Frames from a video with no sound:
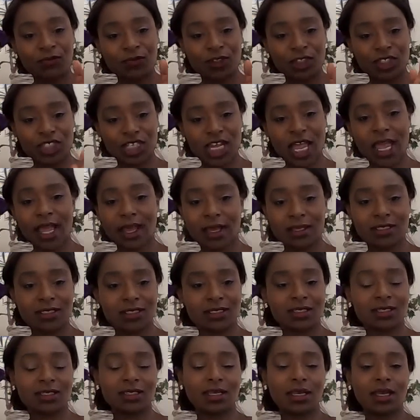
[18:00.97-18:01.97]
check to
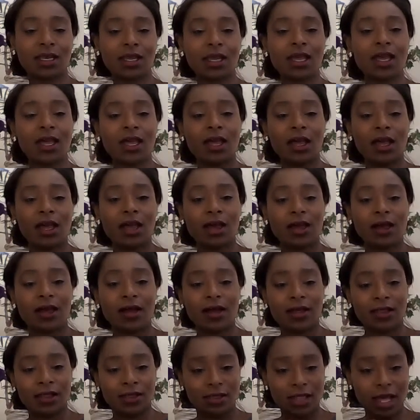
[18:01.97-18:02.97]
see
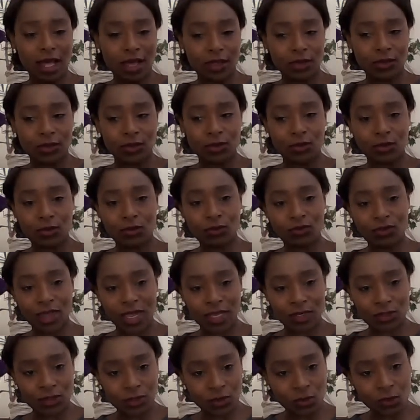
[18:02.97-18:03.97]
that you've
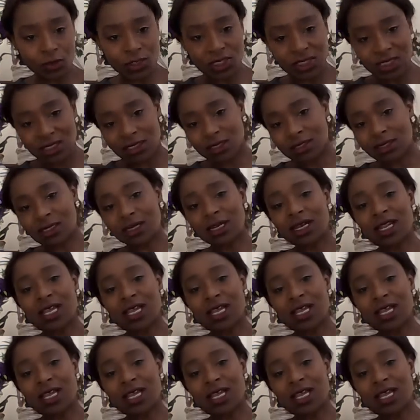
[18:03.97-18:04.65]
exhausted the